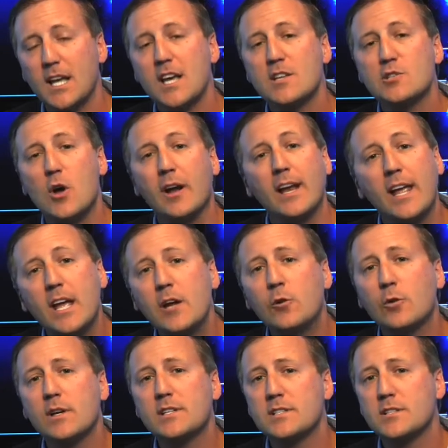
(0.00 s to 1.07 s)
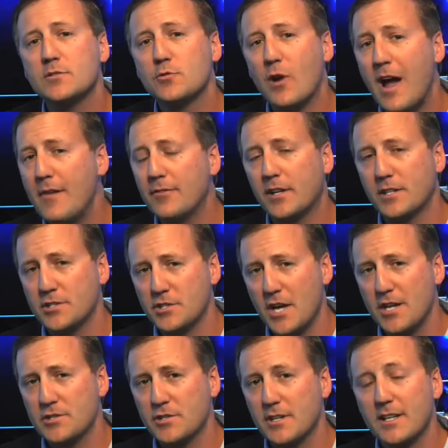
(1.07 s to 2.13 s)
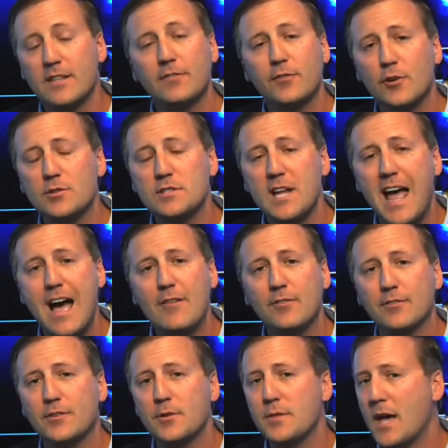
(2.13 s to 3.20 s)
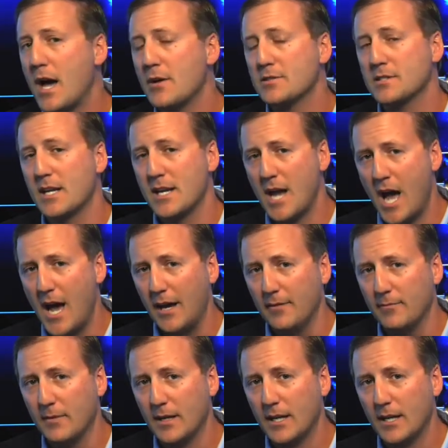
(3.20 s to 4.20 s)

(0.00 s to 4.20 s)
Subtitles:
saw an increase in traffic congestion in the first half of 2009.